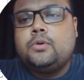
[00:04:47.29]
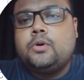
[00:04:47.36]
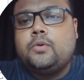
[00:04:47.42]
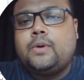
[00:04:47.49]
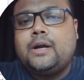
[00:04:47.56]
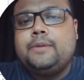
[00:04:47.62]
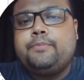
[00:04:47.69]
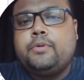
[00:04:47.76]

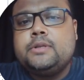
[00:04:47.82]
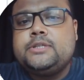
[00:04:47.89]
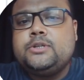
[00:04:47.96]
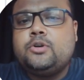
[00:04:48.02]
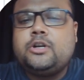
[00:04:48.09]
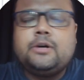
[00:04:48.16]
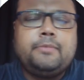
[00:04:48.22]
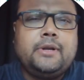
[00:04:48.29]

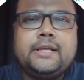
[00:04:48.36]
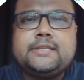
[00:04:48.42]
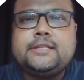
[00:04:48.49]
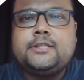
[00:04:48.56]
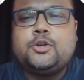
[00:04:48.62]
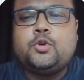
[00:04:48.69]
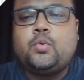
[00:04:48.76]
1.0880,